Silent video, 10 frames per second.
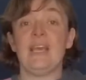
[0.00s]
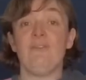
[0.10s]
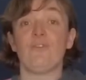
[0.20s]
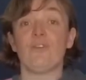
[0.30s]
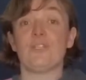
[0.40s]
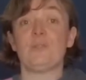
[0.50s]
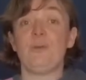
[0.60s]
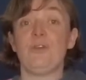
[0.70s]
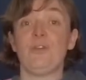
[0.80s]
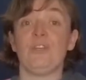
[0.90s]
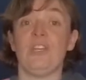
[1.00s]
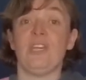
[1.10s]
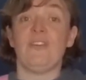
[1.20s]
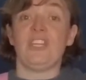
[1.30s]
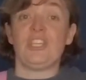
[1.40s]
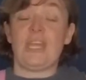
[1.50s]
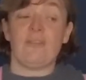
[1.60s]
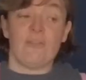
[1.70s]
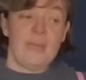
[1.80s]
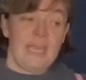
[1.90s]
If you've got a spoon, can you give it a
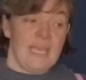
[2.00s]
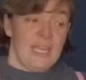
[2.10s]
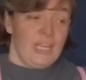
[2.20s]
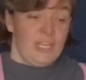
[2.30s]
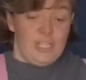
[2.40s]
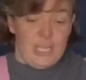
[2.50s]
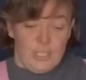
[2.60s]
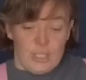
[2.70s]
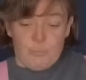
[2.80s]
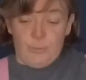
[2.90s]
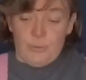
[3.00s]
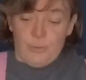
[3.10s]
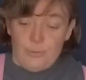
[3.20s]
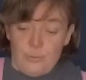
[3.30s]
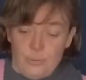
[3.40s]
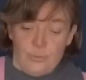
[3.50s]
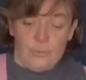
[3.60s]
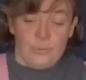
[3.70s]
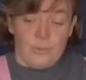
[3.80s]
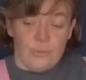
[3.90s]
shake for me? Shake your
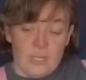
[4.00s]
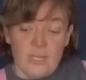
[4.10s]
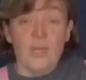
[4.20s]
spoon.